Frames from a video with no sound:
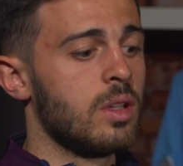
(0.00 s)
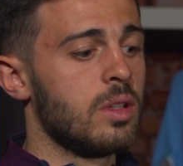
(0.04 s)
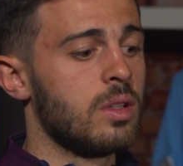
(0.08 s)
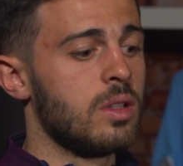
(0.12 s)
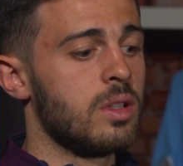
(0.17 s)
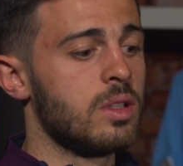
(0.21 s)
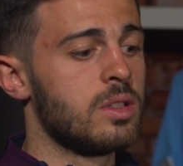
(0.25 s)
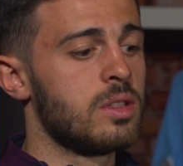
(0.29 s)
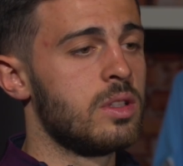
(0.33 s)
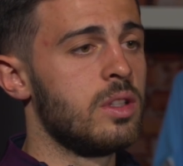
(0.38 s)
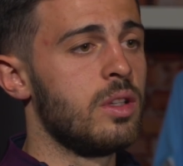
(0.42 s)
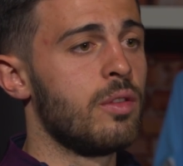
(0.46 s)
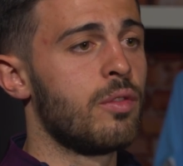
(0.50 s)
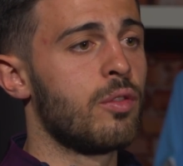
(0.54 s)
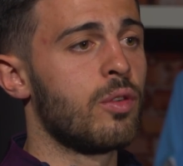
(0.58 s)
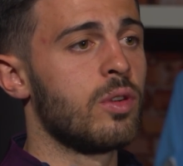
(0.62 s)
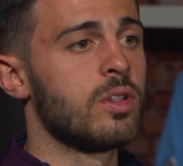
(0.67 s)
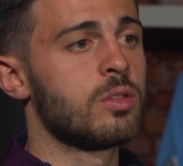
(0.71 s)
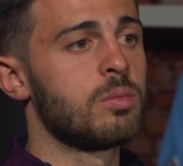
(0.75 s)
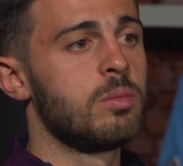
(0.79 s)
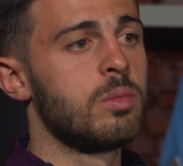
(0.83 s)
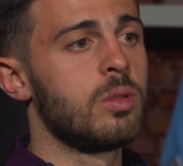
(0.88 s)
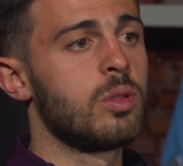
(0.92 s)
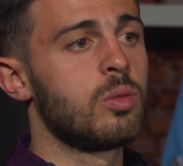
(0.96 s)
this
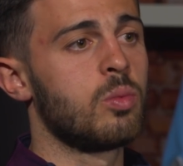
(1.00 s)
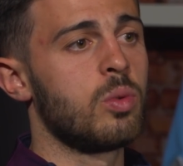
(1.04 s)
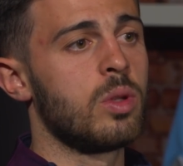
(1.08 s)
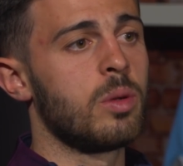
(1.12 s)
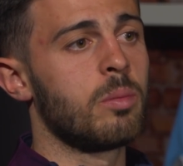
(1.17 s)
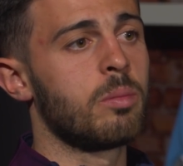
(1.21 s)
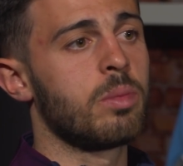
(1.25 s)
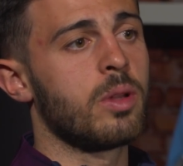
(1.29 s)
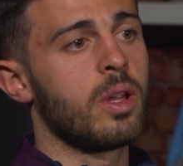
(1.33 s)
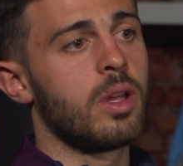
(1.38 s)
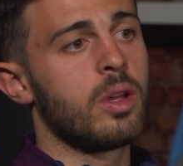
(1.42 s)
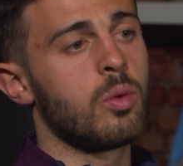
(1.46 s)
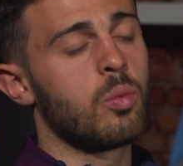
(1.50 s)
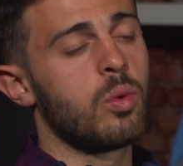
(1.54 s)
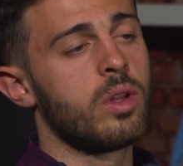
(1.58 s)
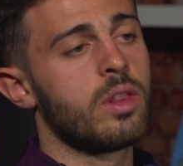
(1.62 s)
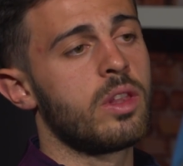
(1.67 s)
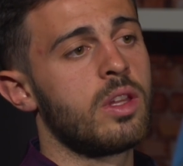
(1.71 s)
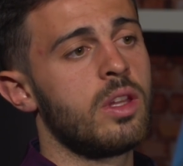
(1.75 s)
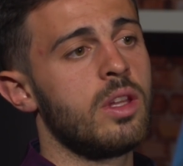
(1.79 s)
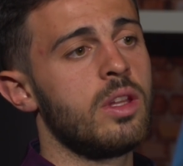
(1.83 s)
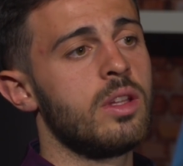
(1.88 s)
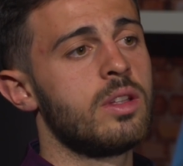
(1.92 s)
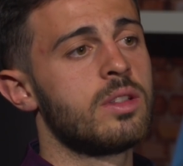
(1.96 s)
difference between playing with
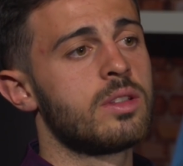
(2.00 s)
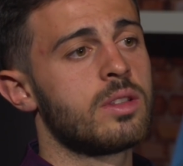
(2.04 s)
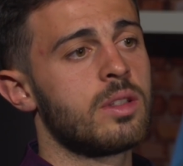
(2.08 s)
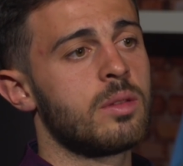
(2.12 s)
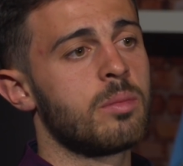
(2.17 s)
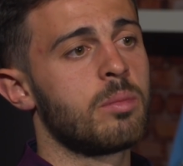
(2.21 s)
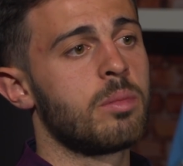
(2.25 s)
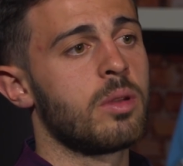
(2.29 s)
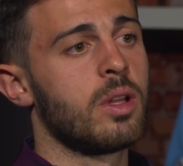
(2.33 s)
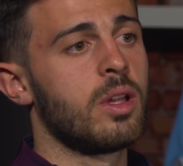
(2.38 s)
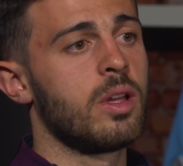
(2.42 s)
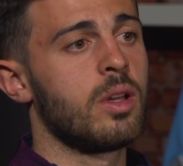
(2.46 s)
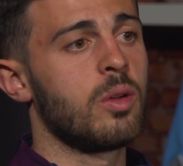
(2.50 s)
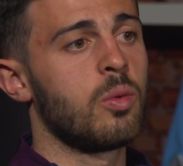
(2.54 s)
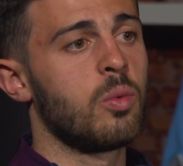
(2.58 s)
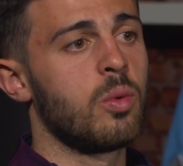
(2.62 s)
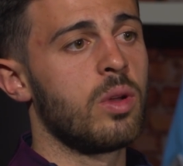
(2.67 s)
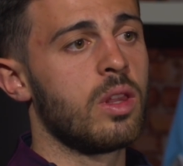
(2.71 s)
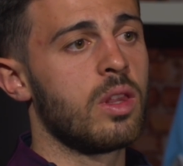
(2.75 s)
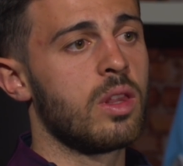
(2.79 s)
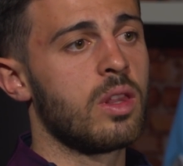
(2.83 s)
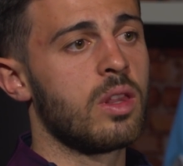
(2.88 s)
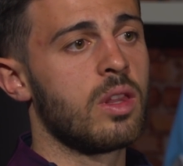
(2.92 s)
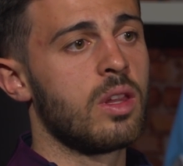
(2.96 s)
kids and playing
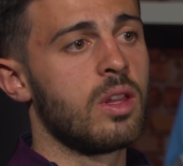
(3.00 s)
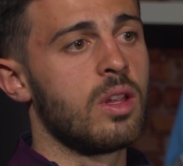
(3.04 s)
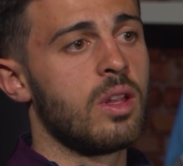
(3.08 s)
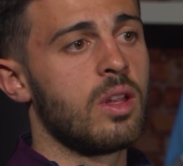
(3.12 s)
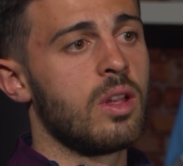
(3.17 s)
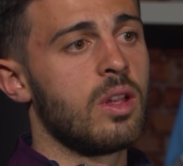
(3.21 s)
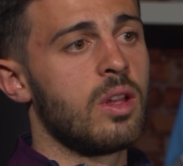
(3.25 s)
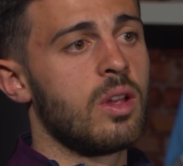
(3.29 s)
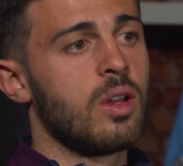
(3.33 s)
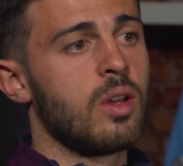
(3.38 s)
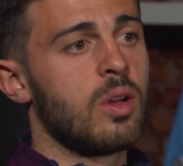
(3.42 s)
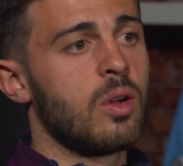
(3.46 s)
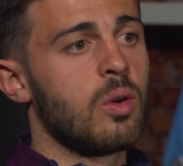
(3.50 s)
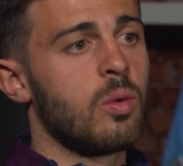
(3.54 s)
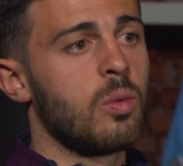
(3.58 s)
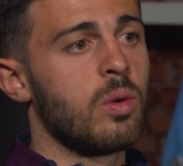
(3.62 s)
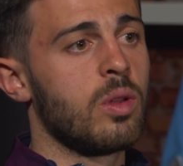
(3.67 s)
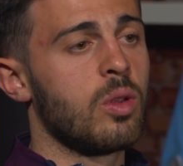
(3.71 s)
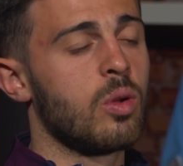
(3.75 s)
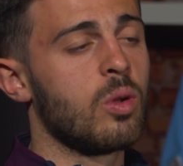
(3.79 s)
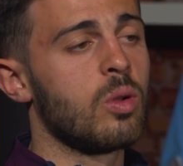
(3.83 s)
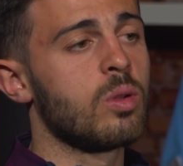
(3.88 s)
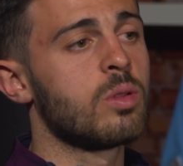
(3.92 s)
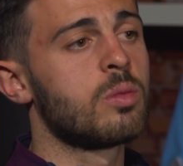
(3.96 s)
with
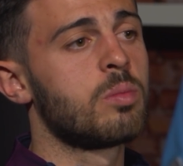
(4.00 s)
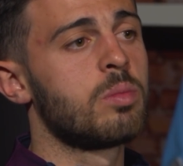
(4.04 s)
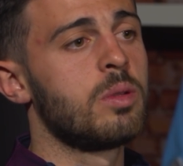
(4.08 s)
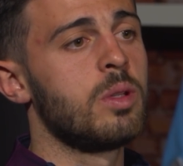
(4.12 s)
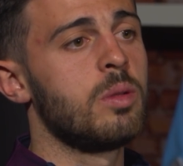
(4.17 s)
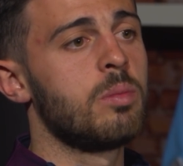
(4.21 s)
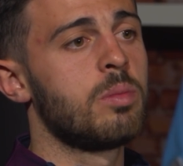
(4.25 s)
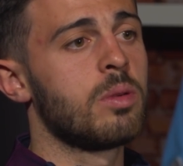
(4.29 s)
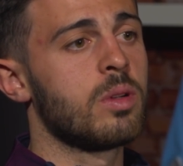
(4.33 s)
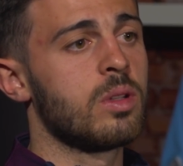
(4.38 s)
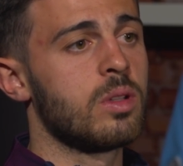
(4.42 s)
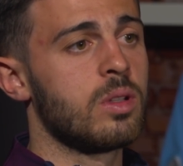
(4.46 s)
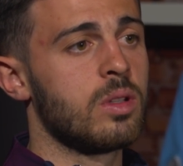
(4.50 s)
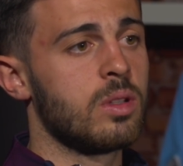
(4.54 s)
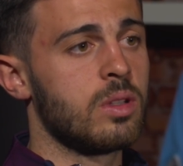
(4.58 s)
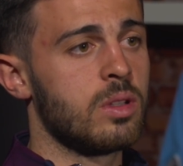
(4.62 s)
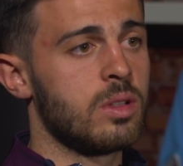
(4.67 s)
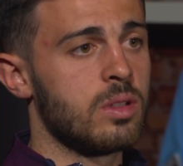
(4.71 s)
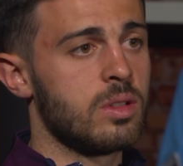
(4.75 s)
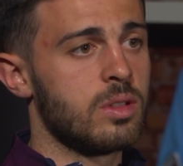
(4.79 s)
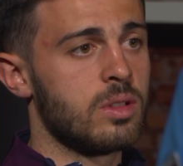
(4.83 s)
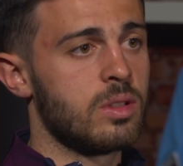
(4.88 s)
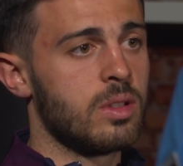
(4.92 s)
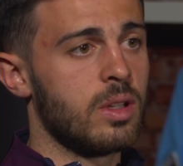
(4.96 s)
with old people
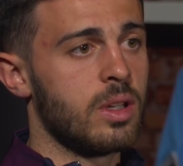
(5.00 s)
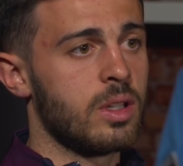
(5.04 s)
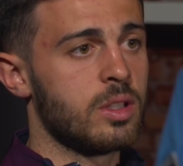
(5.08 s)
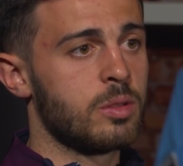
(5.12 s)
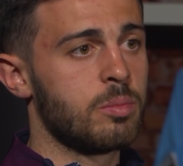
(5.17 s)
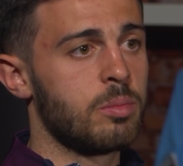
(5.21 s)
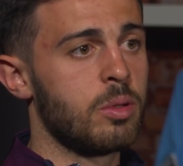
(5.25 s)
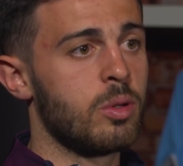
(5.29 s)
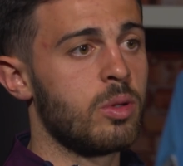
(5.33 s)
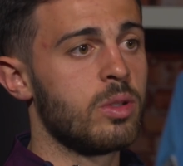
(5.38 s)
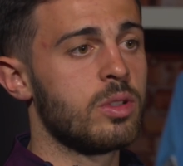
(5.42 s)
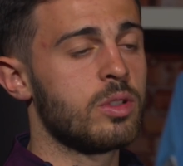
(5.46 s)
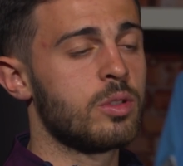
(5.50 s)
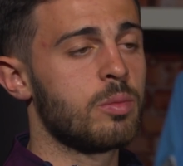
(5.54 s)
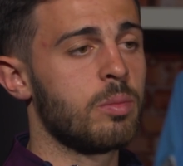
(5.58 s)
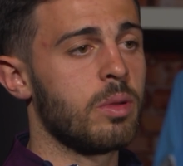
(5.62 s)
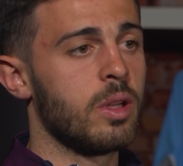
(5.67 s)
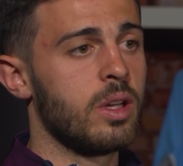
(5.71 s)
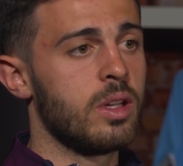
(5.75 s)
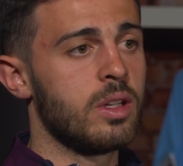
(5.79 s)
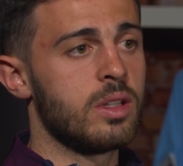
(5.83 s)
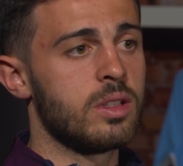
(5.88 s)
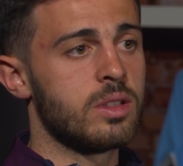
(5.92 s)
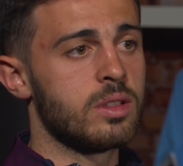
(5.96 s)
and experienced
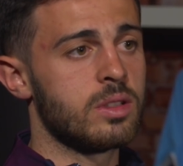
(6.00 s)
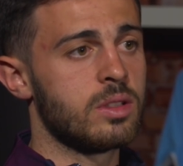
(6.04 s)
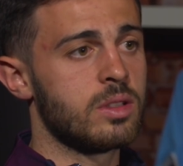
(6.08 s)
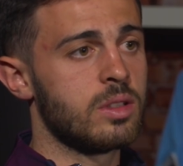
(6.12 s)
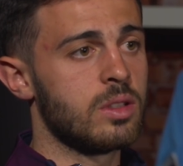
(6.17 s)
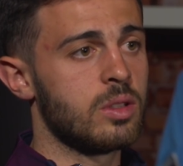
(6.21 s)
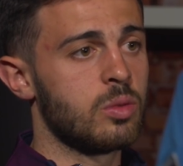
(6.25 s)
players,